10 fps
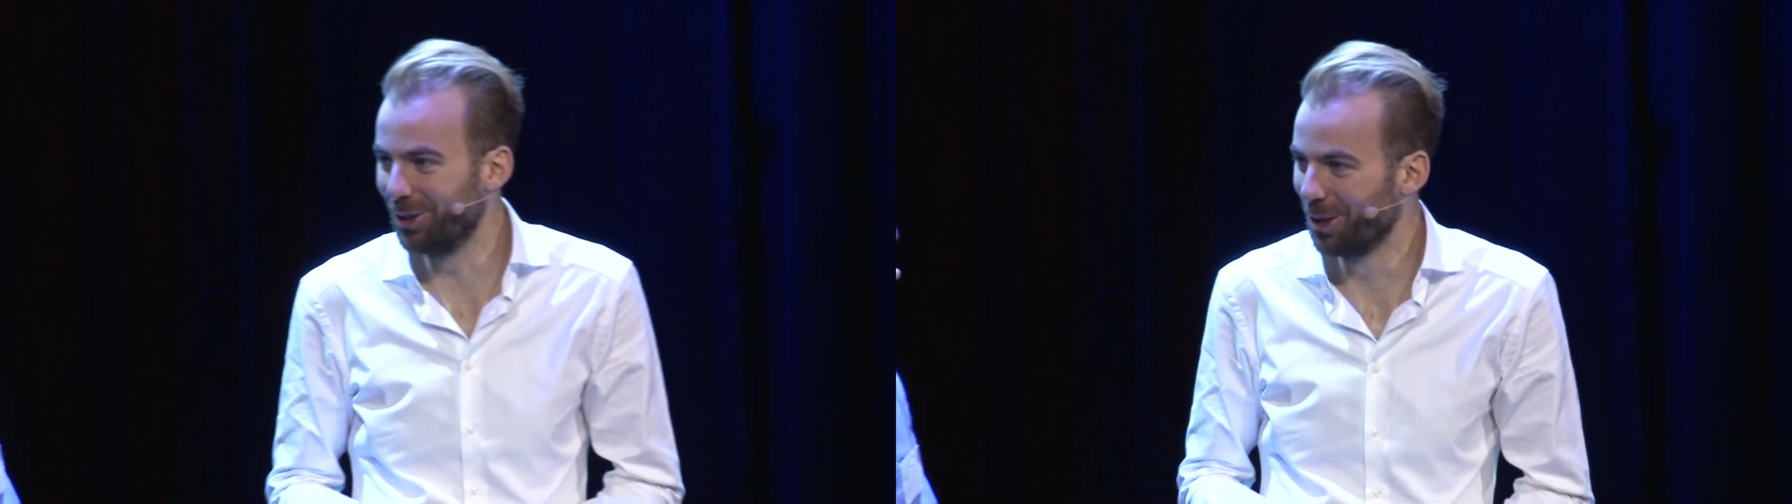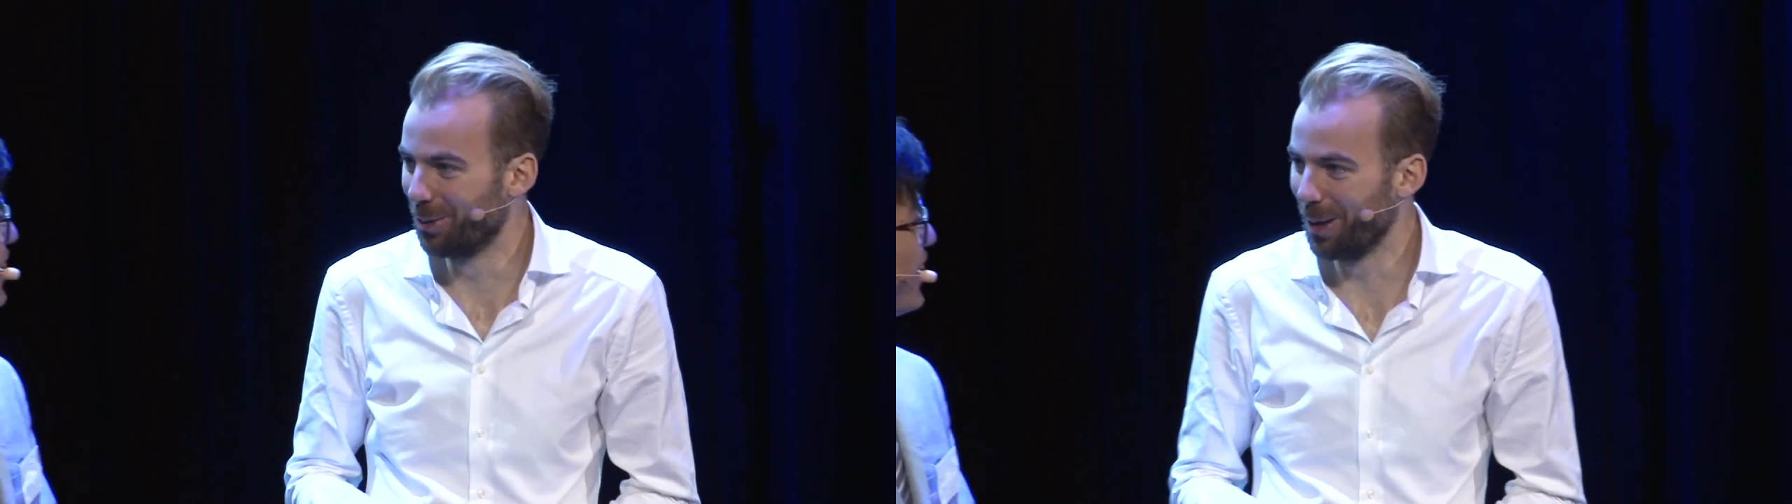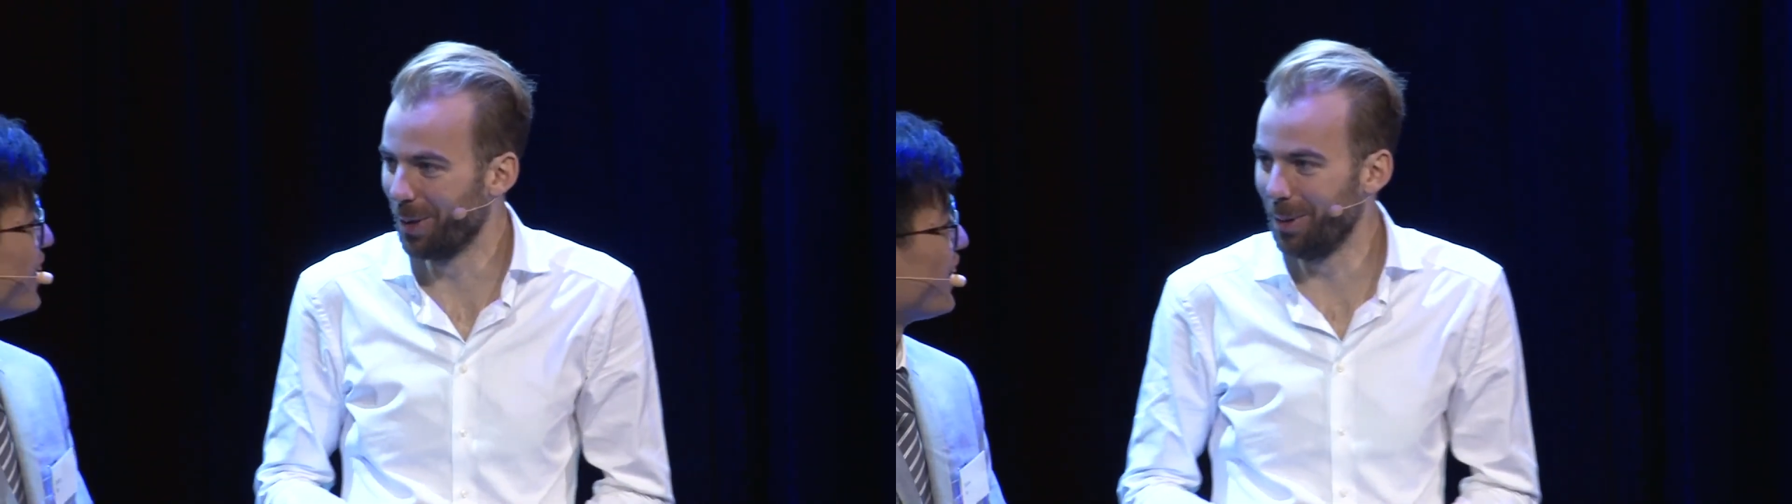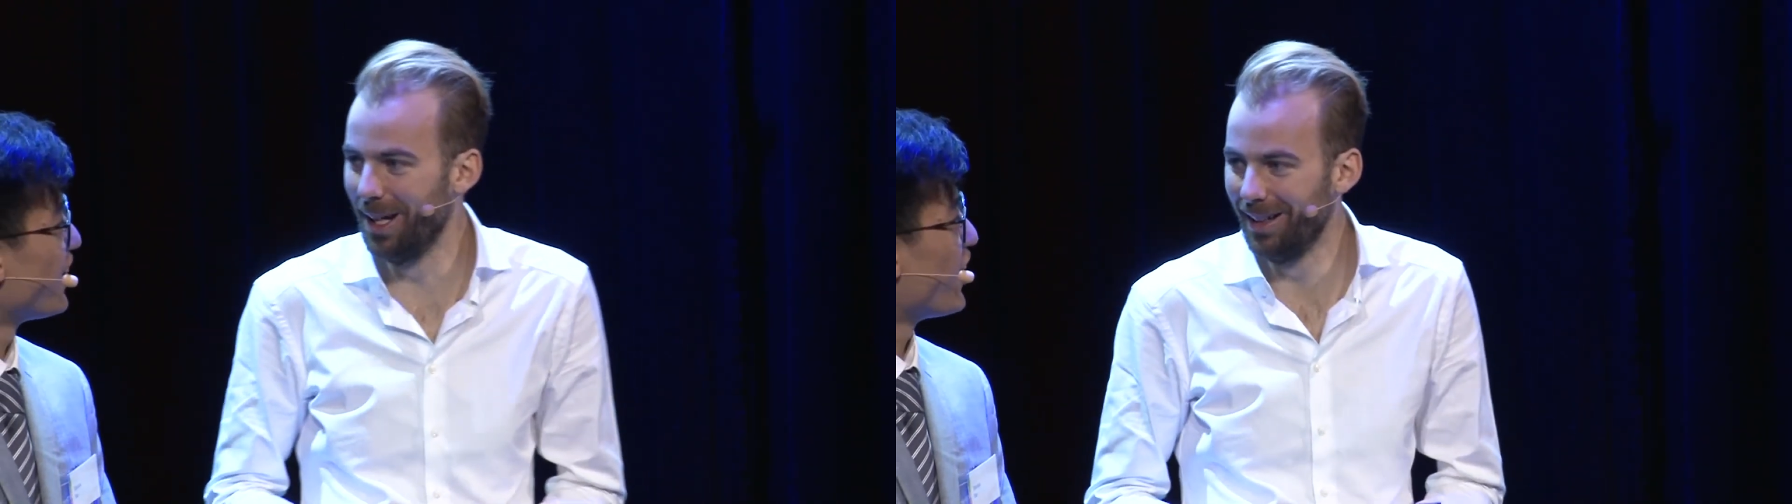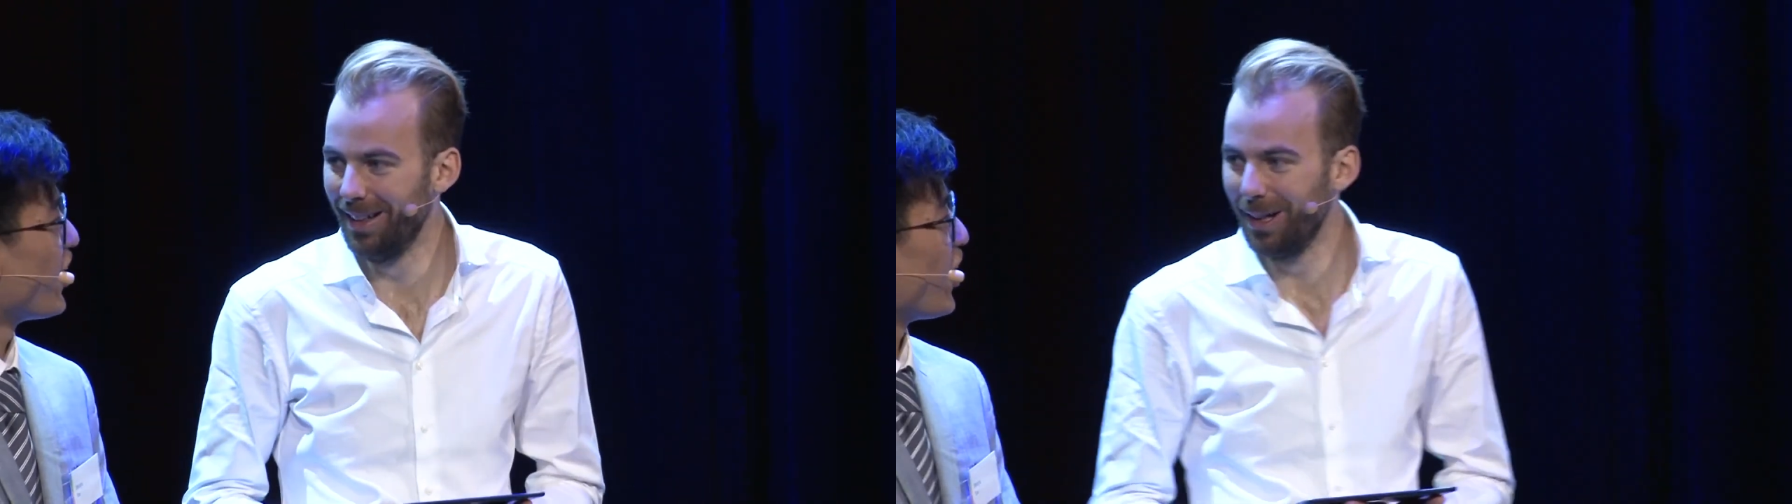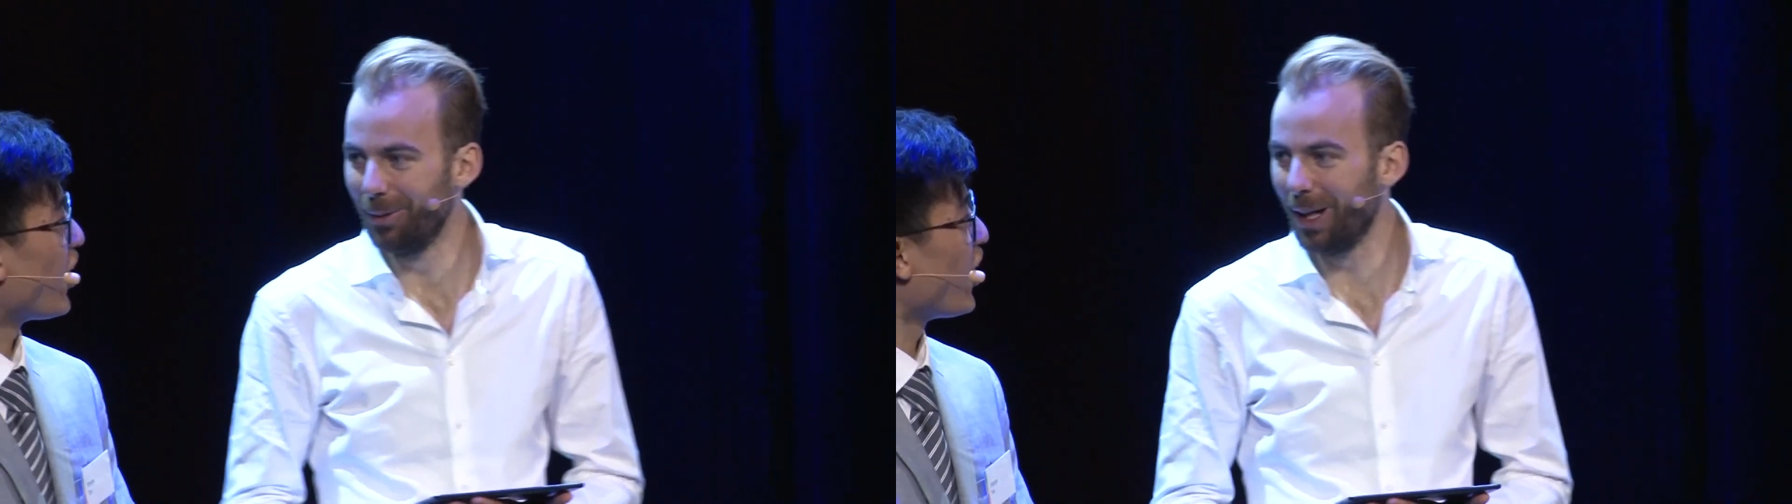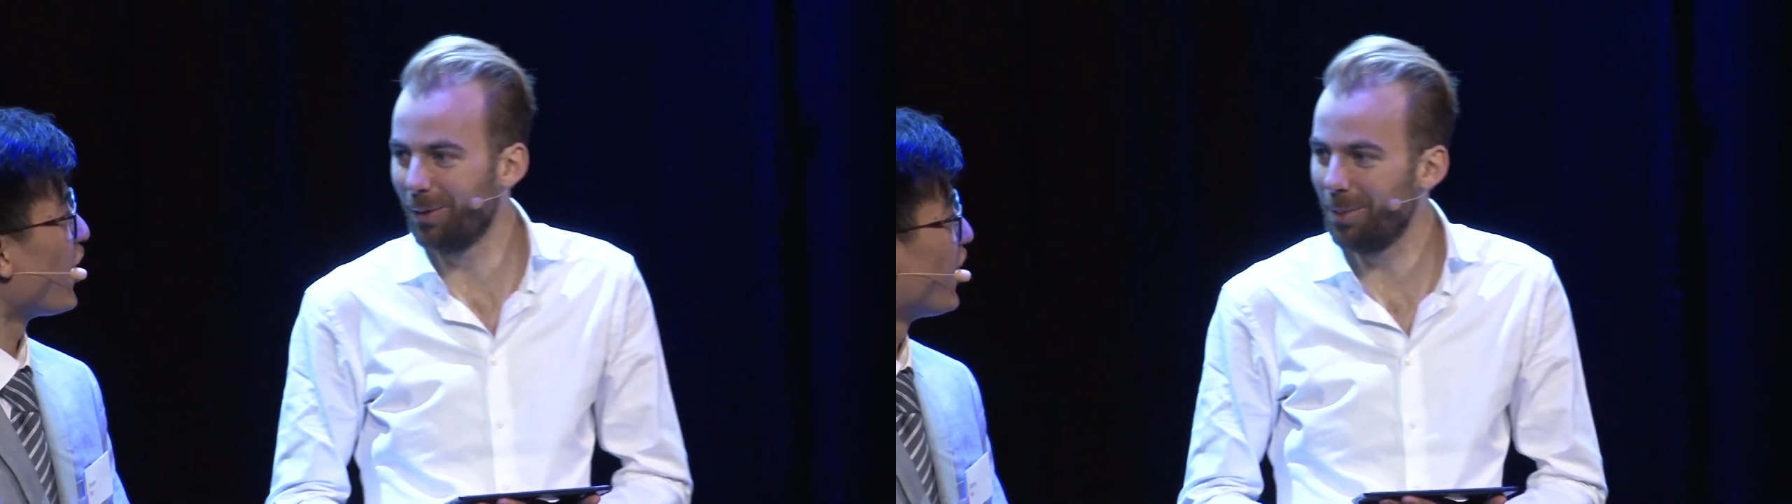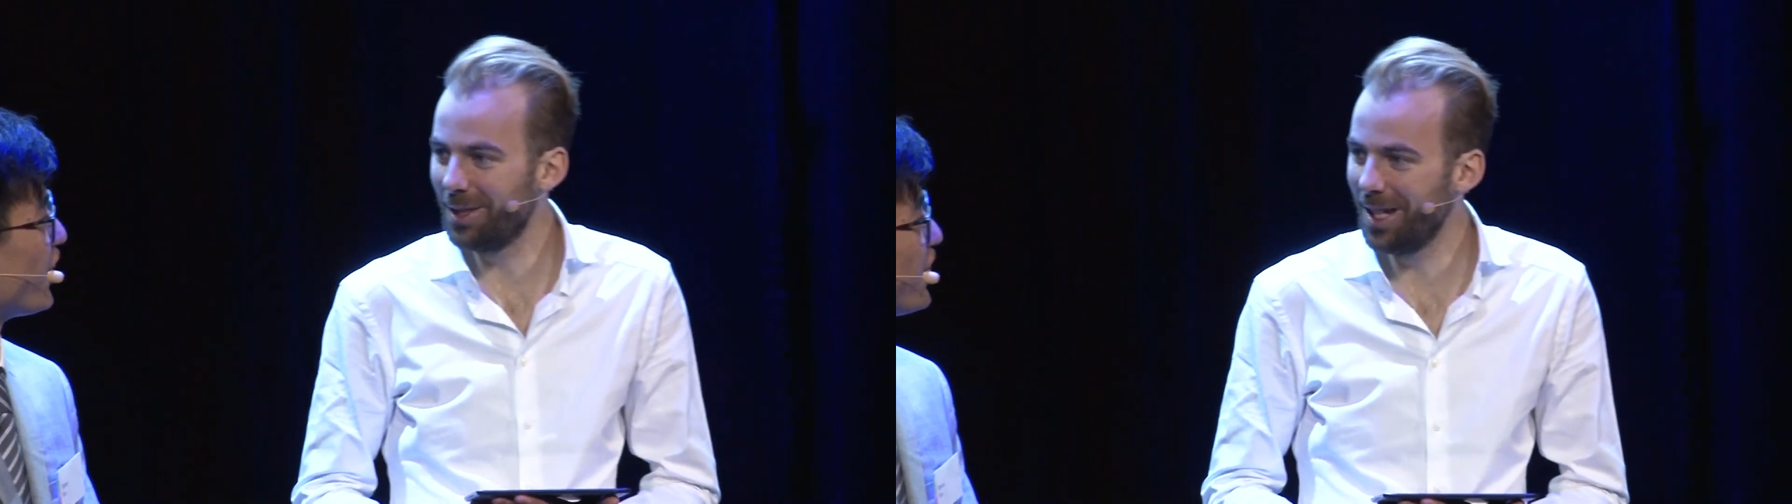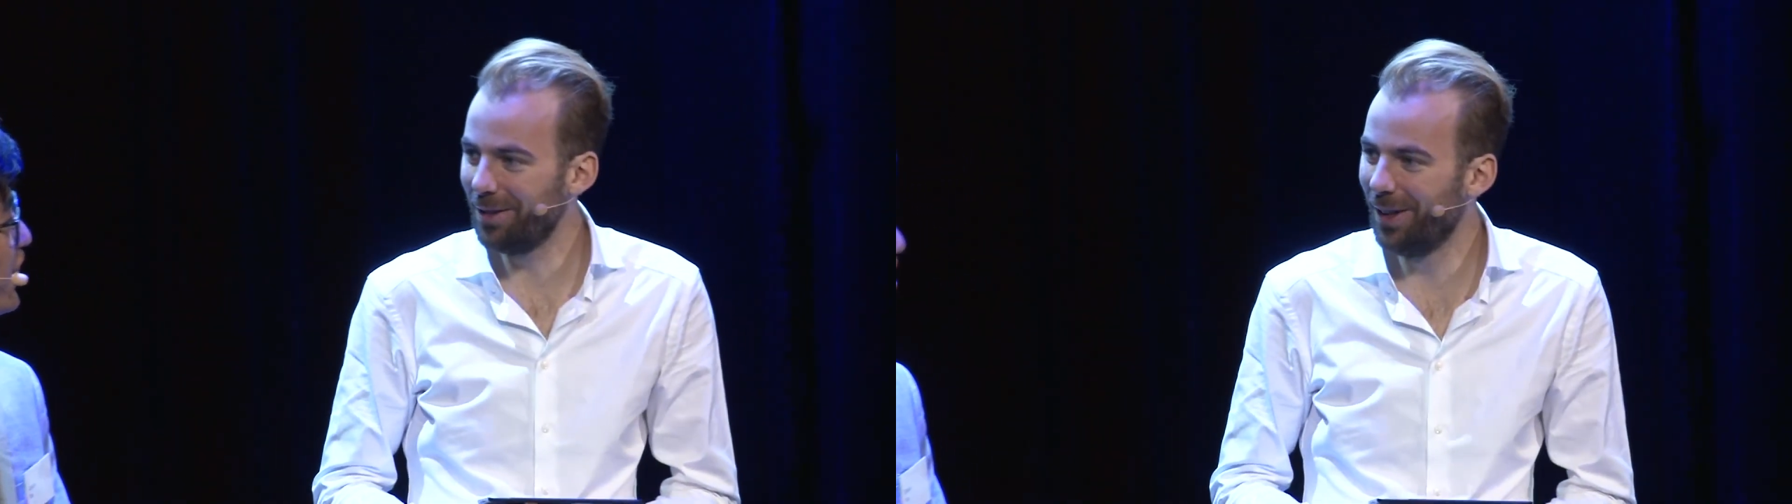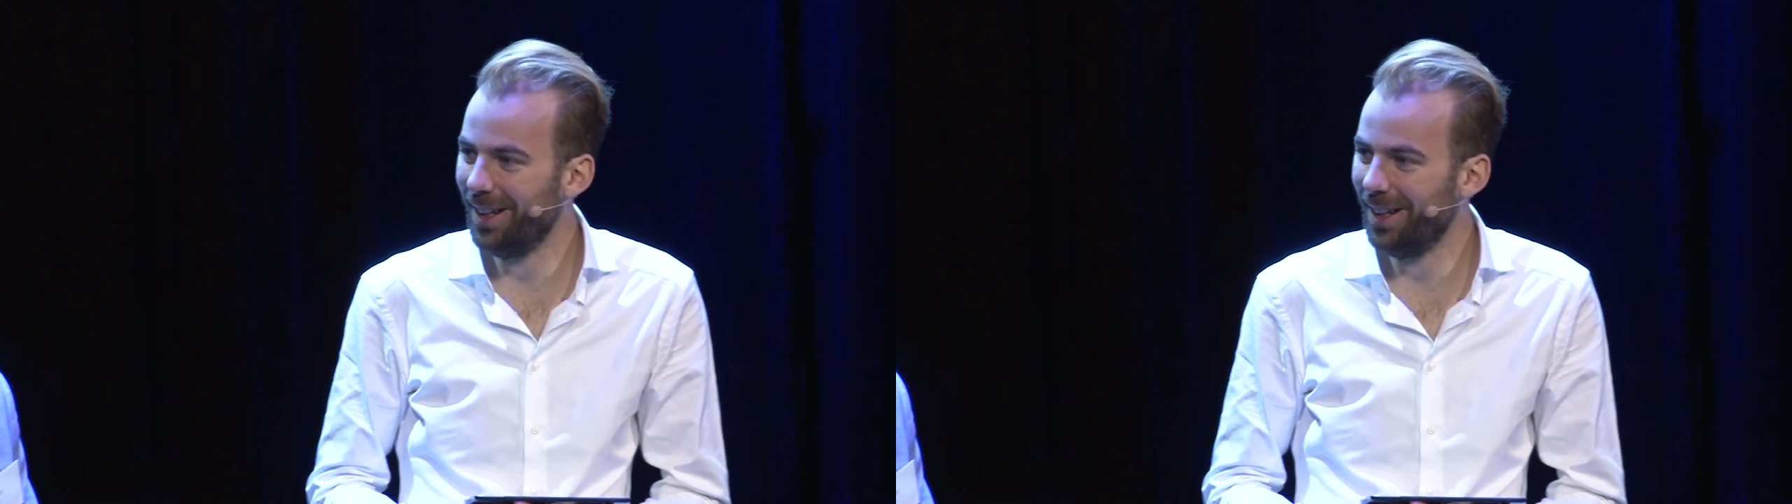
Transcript: or will we be will we be safe?